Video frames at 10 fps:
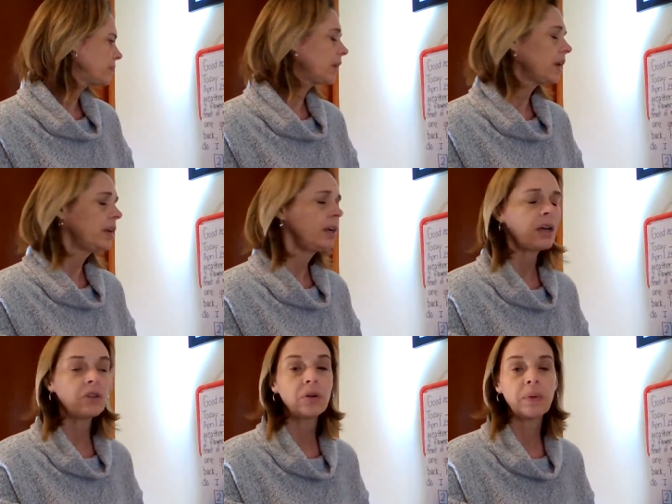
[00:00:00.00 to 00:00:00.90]
And
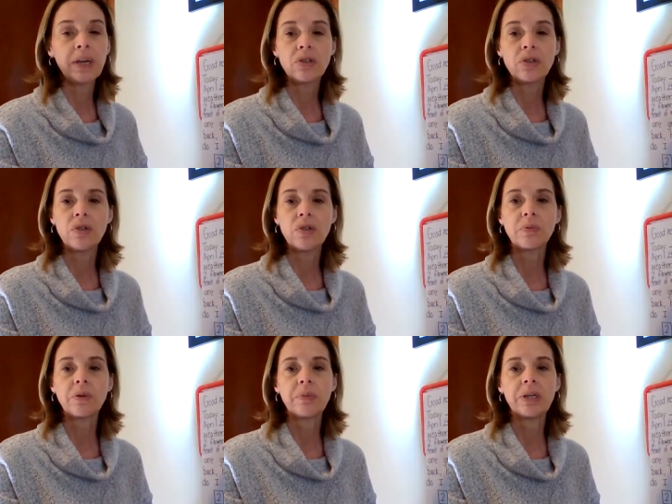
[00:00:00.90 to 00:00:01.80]
another way to do this
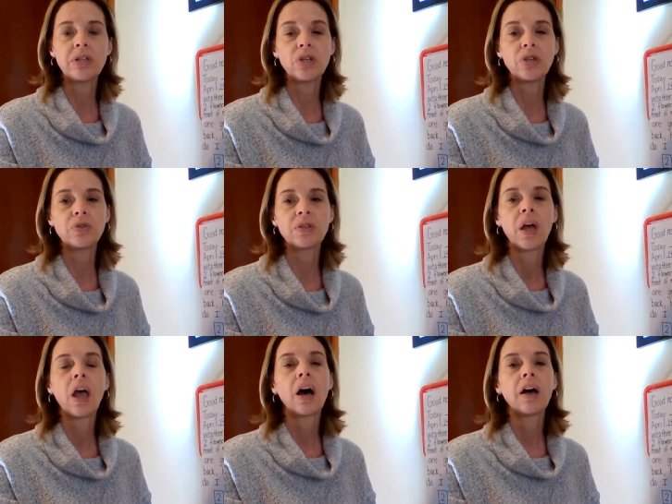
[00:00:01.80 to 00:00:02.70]
would be to use
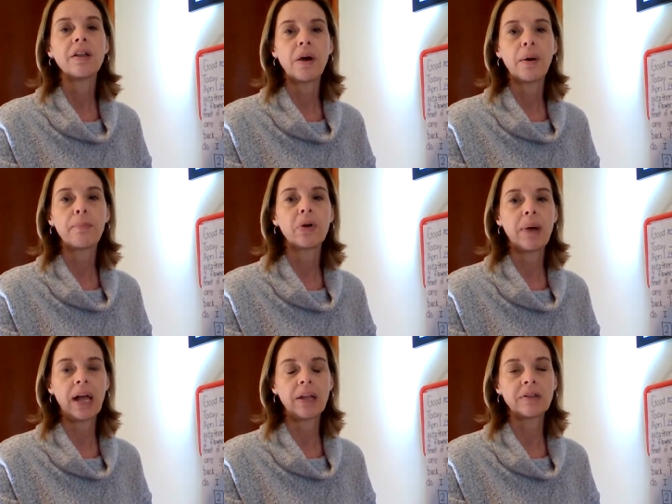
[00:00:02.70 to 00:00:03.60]
a number
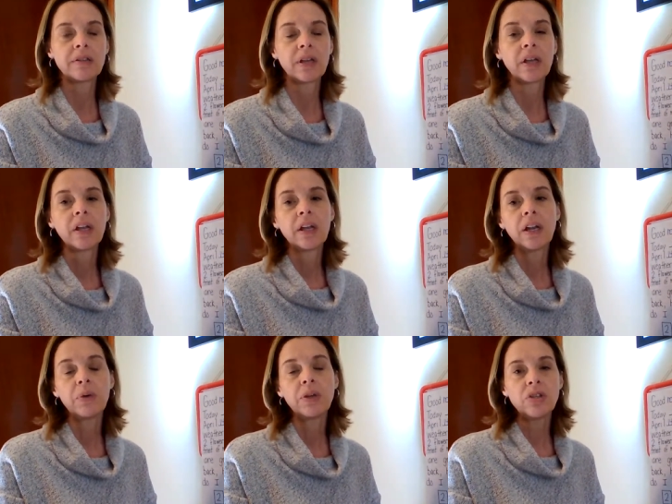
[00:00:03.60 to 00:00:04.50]
bond. Now
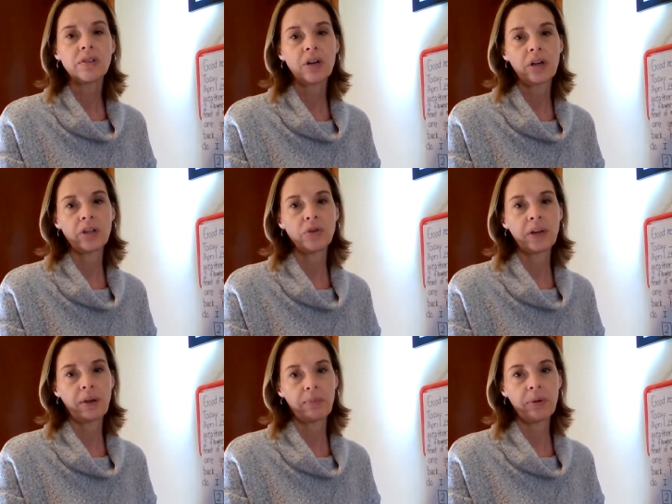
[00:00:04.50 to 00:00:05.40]
we just started doing
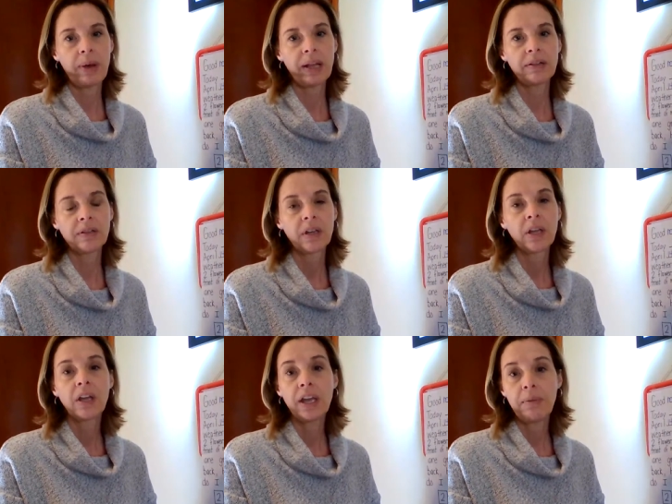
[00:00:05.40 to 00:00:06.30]
number bonds
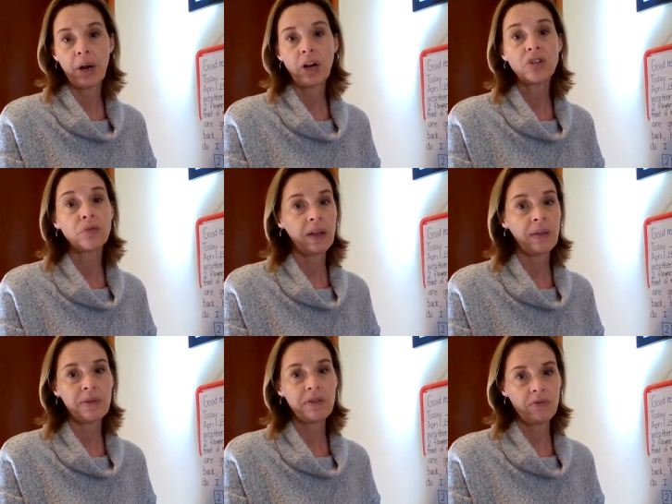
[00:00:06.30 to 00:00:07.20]
in March, right
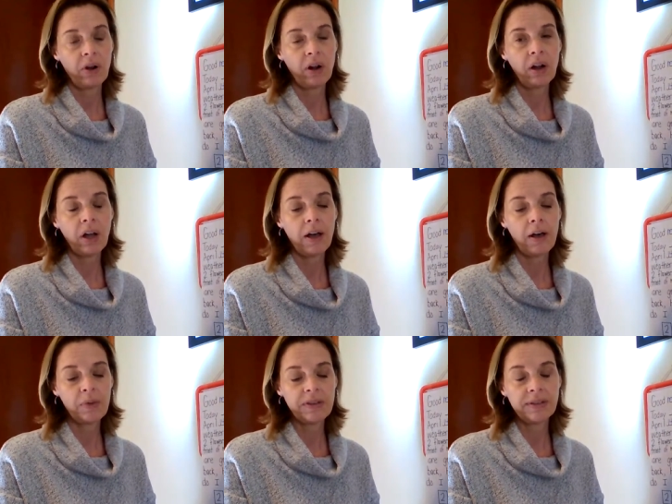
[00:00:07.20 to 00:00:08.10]
before
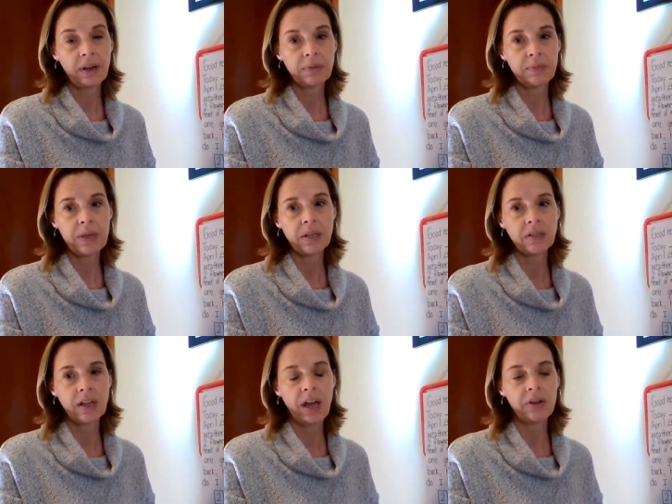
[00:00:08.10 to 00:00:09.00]
we stopped being
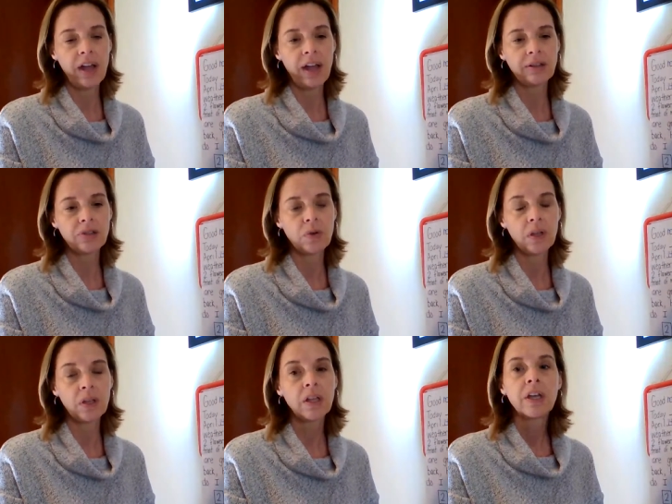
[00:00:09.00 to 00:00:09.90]
together at
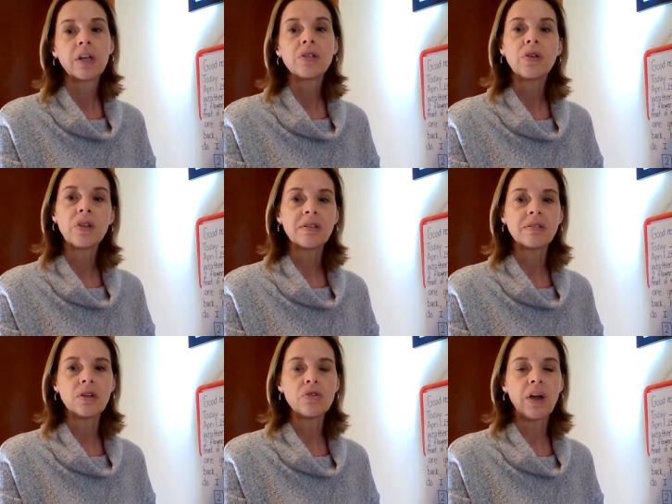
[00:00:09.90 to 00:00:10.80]
school. So this is
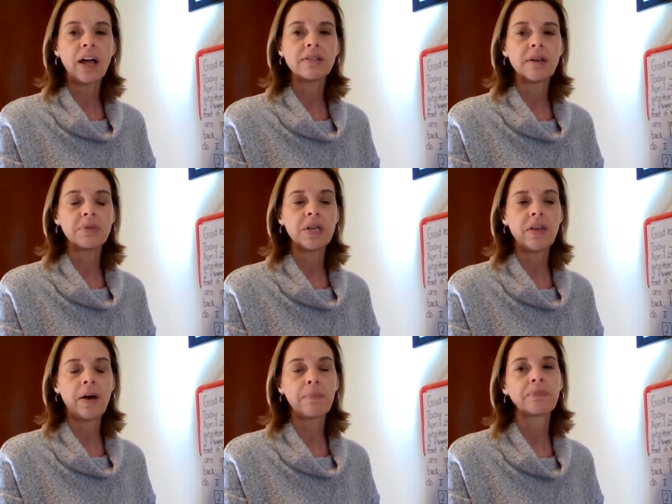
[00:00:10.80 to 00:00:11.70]
a new concept to them.